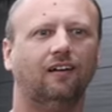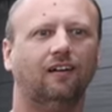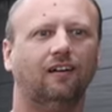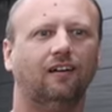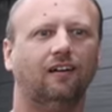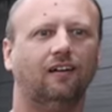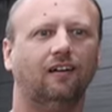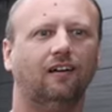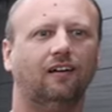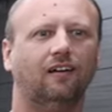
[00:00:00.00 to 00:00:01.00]

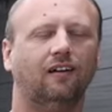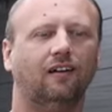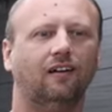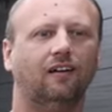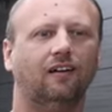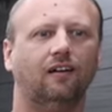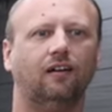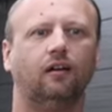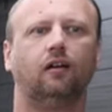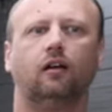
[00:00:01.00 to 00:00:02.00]

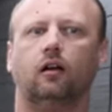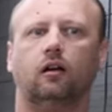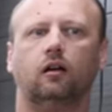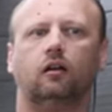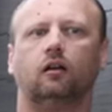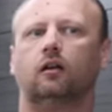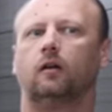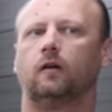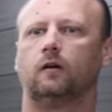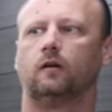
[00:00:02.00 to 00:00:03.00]

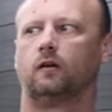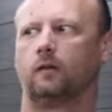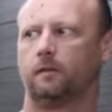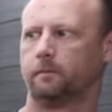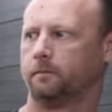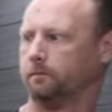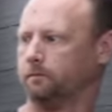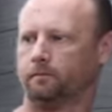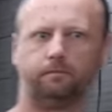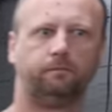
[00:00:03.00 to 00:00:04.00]

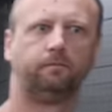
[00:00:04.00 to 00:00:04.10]
(no one is talking)